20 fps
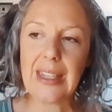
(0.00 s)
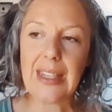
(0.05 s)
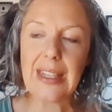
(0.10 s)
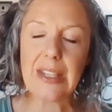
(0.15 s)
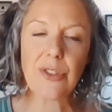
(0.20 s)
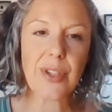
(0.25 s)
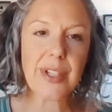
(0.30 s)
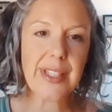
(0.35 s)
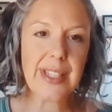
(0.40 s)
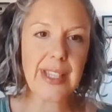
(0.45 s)
And an
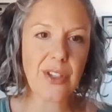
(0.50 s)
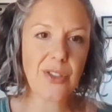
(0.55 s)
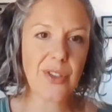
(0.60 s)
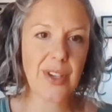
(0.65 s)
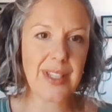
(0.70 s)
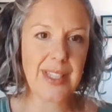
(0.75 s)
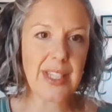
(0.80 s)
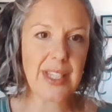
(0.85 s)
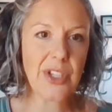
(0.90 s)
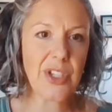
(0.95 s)
interesting
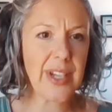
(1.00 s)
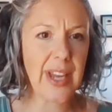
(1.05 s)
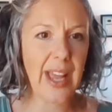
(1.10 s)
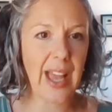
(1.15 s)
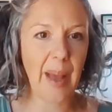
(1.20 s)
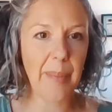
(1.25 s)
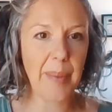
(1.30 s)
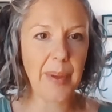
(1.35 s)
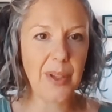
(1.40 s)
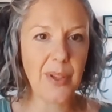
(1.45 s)
transition
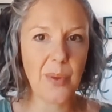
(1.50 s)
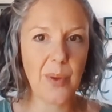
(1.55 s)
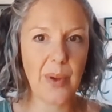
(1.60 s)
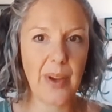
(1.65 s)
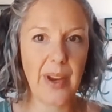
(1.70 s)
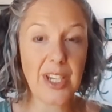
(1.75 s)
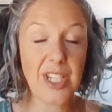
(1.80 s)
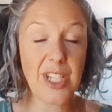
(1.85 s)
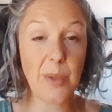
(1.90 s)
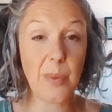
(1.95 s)
happened
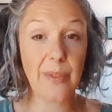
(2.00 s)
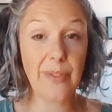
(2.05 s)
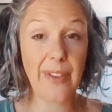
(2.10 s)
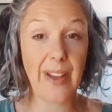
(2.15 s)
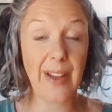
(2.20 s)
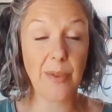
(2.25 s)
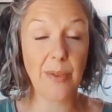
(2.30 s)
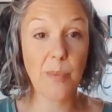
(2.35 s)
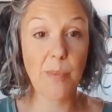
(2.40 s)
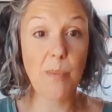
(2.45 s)
where actually we
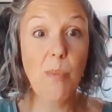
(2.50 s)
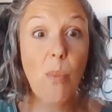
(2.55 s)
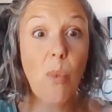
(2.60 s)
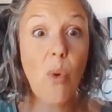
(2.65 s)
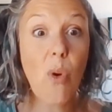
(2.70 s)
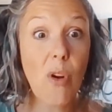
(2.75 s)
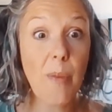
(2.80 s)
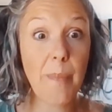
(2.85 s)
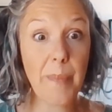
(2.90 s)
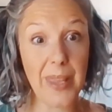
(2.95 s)
found
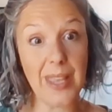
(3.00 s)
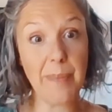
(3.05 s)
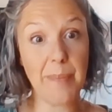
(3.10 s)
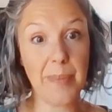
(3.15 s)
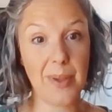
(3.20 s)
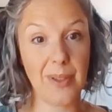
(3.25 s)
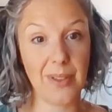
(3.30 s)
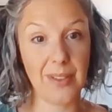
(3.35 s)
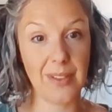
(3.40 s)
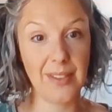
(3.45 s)
more
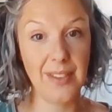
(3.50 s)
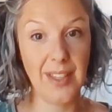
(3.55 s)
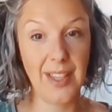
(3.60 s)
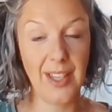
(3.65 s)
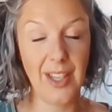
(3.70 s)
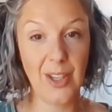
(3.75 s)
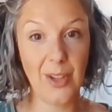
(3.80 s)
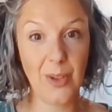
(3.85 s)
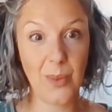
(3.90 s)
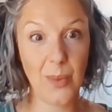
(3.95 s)
people
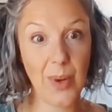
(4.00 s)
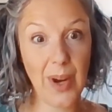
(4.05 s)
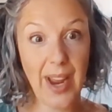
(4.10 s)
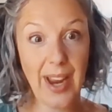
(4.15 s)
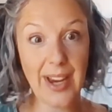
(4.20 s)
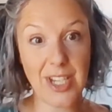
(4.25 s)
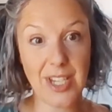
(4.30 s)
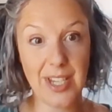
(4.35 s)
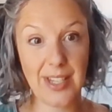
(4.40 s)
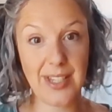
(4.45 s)
were
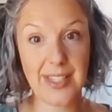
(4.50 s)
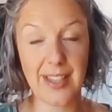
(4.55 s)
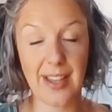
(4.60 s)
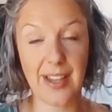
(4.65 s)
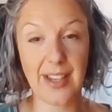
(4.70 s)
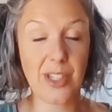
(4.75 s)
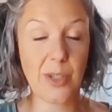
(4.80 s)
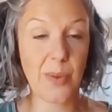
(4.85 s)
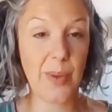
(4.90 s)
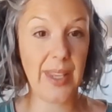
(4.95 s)
actually
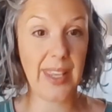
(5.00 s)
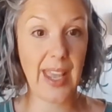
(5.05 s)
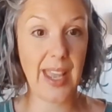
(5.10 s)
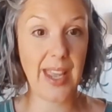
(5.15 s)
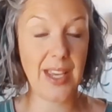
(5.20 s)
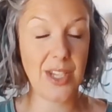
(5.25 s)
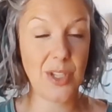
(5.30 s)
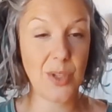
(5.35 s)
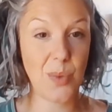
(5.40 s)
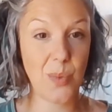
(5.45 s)
starting to
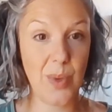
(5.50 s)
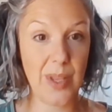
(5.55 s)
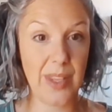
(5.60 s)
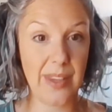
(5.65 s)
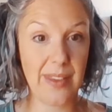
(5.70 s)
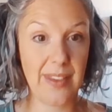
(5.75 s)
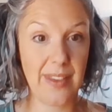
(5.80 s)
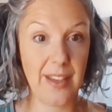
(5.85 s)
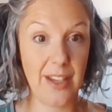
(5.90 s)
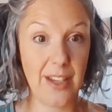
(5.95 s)
engage
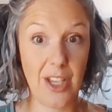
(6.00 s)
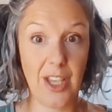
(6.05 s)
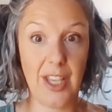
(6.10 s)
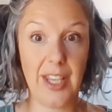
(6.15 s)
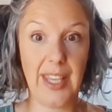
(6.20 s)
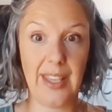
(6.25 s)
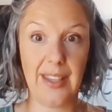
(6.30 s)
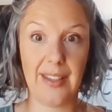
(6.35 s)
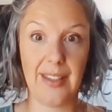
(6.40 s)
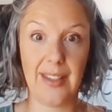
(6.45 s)
with
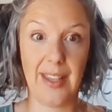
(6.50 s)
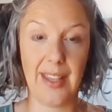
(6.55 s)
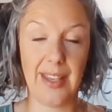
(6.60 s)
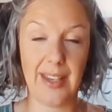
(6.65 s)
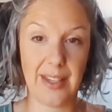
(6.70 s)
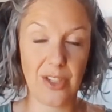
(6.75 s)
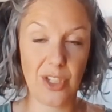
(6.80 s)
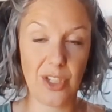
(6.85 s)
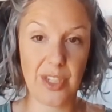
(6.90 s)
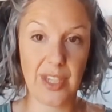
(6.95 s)
learning
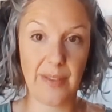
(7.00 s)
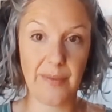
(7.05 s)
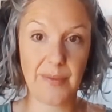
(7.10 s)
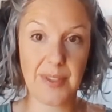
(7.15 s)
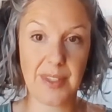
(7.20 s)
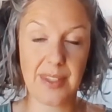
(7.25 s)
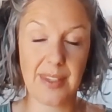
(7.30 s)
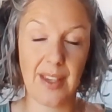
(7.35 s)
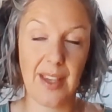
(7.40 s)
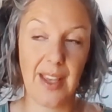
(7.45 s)

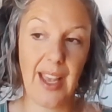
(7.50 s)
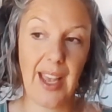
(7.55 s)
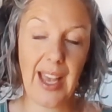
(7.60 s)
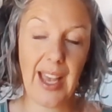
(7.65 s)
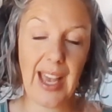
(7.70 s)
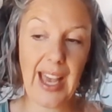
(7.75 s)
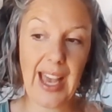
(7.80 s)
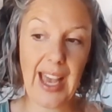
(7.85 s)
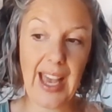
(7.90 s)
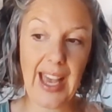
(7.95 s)
initiatives.
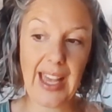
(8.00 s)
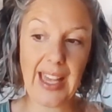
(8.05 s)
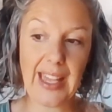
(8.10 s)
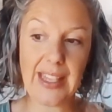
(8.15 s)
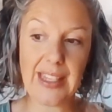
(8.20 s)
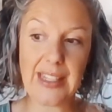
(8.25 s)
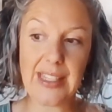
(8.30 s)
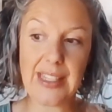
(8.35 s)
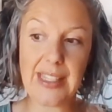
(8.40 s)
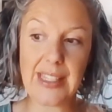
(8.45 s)

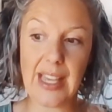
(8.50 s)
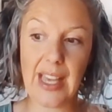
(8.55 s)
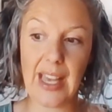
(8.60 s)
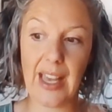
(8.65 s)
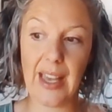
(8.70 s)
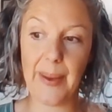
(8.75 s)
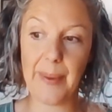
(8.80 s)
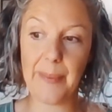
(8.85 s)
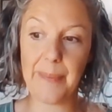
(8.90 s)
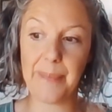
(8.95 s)
And
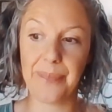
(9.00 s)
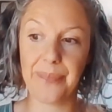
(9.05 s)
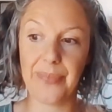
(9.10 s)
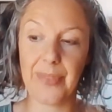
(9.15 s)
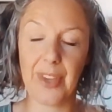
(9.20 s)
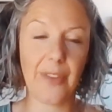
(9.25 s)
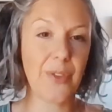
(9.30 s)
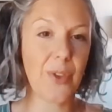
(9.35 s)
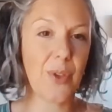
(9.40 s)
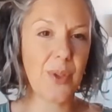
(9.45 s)

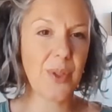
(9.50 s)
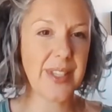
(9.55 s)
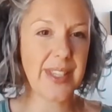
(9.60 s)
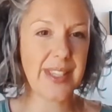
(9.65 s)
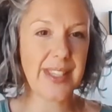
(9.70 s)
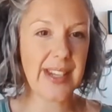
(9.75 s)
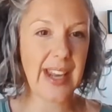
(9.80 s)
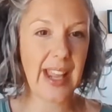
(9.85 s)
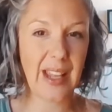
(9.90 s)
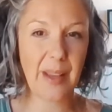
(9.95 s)
of
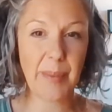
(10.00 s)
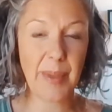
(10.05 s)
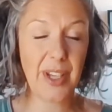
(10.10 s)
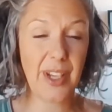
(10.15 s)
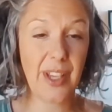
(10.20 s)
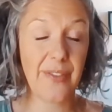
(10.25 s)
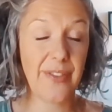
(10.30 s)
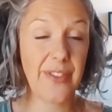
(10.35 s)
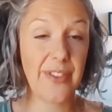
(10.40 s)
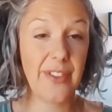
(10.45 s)
course, there's an
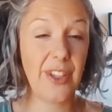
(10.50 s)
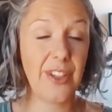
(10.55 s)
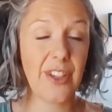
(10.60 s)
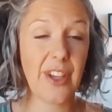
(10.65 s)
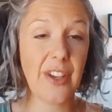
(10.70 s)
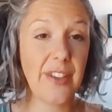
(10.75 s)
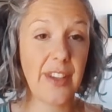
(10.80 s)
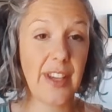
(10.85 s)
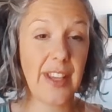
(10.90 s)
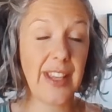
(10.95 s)
element of
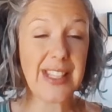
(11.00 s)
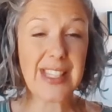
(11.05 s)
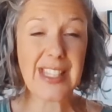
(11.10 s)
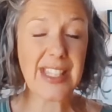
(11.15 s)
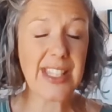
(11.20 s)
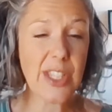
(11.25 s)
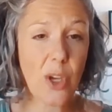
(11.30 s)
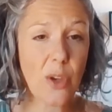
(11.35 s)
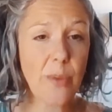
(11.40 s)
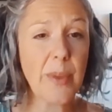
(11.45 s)

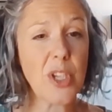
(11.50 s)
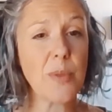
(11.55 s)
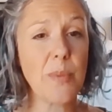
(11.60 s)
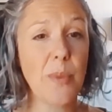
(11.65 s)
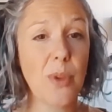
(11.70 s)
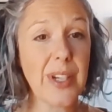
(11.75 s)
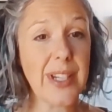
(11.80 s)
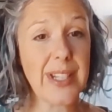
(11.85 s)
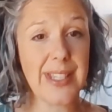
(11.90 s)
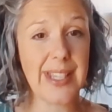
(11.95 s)
it's so
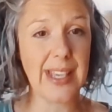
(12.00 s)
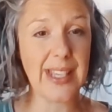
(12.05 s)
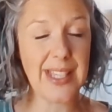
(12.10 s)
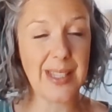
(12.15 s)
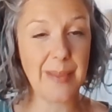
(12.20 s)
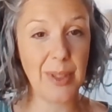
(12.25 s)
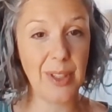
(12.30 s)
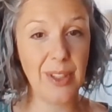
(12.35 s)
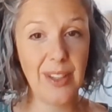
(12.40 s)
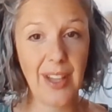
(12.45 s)
much more
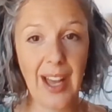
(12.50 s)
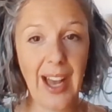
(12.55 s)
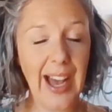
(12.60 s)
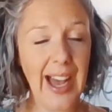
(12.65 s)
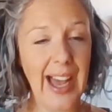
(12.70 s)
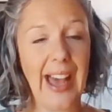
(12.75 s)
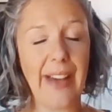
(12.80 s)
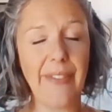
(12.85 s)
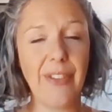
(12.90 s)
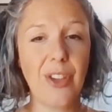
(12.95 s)
accessible.
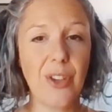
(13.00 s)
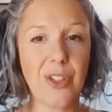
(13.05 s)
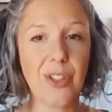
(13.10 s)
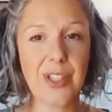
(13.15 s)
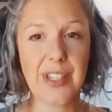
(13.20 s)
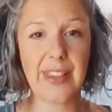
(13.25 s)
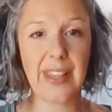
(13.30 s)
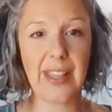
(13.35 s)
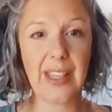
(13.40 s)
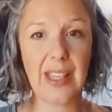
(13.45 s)
I haven't
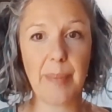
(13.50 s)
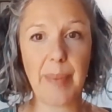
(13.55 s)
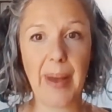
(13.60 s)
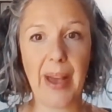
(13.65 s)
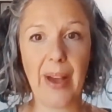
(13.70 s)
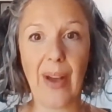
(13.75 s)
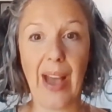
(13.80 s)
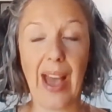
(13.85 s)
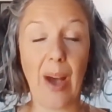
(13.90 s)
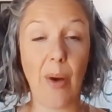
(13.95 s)
got to think
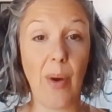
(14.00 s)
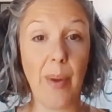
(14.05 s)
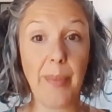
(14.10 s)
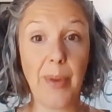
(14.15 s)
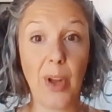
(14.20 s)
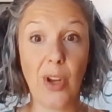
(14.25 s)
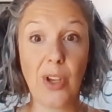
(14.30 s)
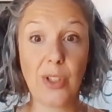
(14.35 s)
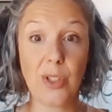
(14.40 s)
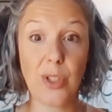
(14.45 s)
about how
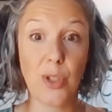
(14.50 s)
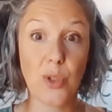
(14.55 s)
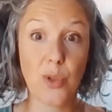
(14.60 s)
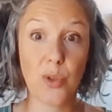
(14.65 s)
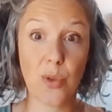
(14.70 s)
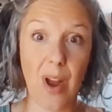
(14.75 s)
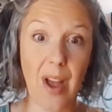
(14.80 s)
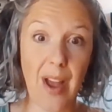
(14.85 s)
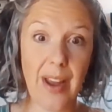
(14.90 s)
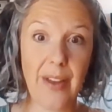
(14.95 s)
I'm going to
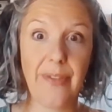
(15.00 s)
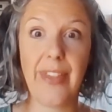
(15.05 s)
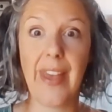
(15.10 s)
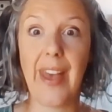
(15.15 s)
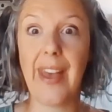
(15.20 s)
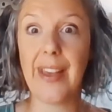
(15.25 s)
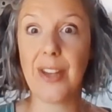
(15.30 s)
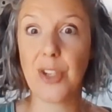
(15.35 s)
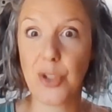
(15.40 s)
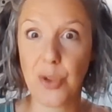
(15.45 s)
drive
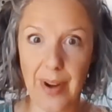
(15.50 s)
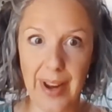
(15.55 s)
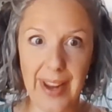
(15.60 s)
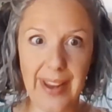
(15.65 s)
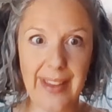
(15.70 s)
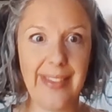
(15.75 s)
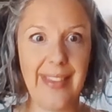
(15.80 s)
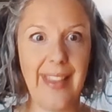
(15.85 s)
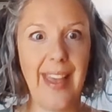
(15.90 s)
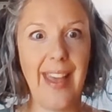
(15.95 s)
there,
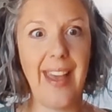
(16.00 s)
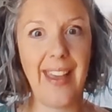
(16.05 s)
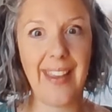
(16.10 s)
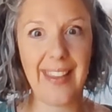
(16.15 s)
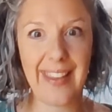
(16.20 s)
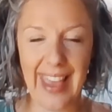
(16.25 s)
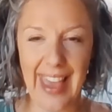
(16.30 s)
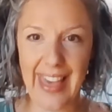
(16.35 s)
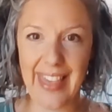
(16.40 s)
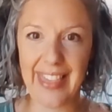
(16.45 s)
train
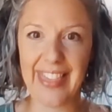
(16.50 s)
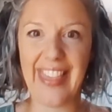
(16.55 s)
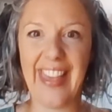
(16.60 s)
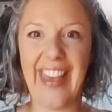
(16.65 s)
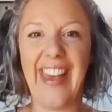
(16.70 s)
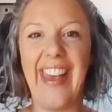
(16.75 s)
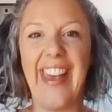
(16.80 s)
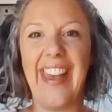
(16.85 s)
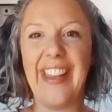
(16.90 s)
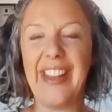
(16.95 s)
there, get
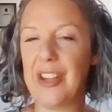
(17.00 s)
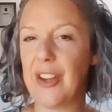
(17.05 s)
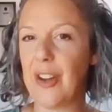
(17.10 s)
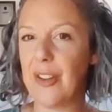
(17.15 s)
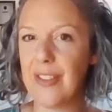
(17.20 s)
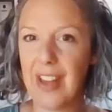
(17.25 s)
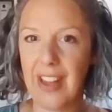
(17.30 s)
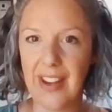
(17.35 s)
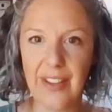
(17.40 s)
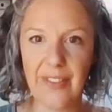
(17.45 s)
there,
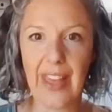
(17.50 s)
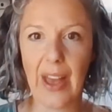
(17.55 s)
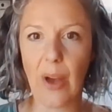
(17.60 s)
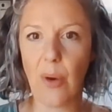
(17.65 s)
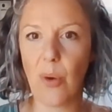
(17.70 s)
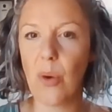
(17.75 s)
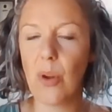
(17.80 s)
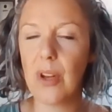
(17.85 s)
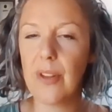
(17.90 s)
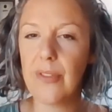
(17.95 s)
none of
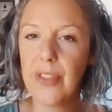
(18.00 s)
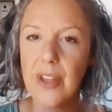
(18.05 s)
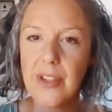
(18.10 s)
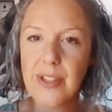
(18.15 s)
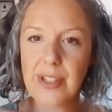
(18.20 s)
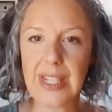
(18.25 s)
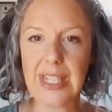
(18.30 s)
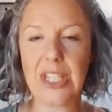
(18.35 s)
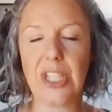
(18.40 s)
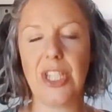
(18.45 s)
that. All of
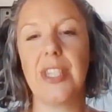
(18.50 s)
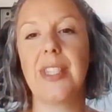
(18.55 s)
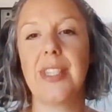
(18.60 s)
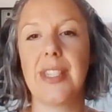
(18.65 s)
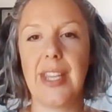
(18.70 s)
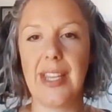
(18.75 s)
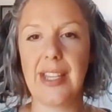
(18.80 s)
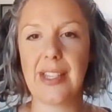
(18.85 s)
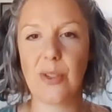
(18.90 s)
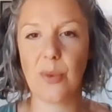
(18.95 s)
those
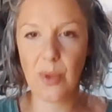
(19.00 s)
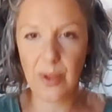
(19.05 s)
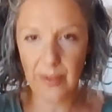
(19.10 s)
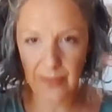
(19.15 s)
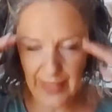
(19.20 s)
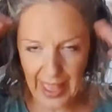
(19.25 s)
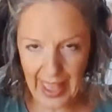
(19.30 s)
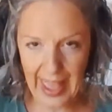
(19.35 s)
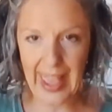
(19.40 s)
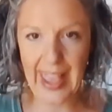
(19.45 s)
logistics,
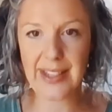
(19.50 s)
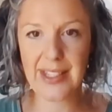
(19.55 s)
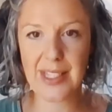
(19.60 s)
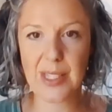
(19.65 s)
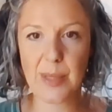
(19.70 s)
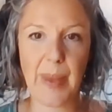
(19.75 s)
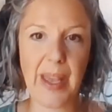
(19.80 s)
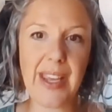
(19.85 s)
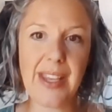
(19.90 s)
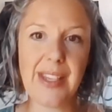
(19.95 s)
all of that
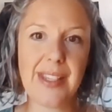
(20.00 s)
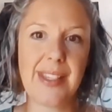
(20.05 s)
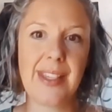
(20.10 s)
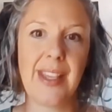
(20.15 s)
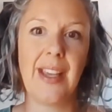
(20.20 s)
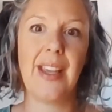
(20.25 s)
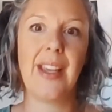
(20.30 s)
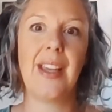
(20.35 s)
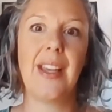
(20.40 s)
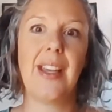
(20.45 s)
headspace
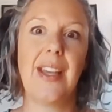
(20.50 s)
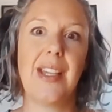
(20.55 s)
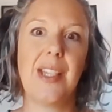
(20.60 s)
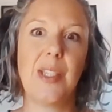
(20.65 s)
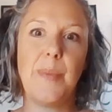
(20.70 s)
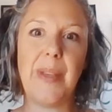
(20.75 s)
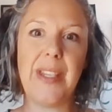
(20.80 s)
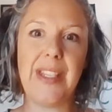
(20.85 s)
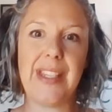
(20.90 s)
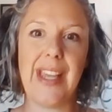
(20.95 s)

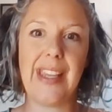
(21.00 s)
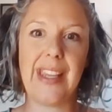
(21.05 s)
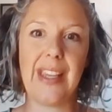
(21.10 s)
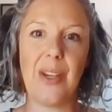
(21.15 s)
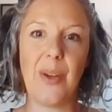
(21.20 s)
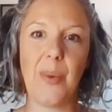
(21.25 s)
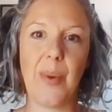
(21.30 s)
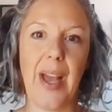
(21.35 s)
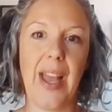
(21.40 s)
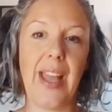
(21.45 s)
has been
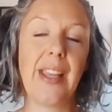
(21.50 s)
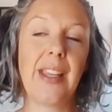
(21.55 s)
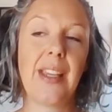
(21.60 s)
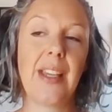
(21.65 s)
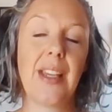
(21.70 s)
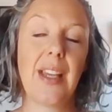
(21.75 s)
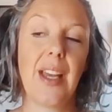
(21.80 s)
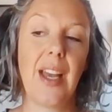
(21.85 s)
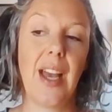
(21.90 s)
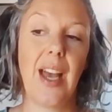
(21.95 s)
taken away.